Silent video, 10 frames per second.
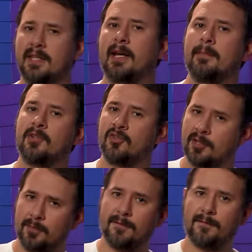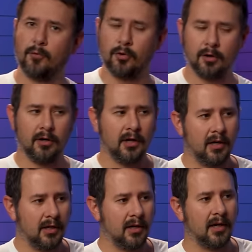that I mentioned before
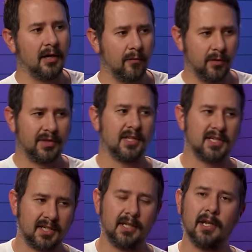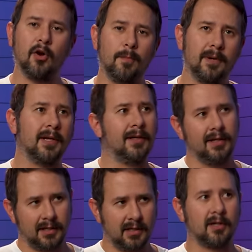uh, with this in the opening,
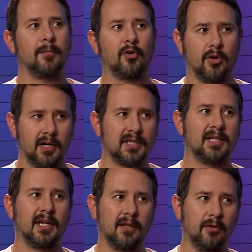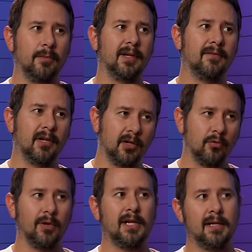it can come across like a little bit of a
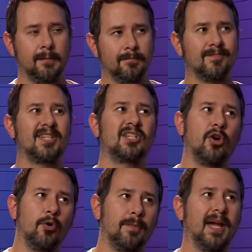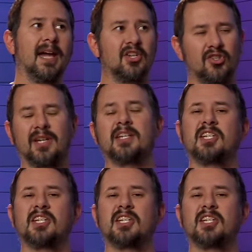green soap ash, like a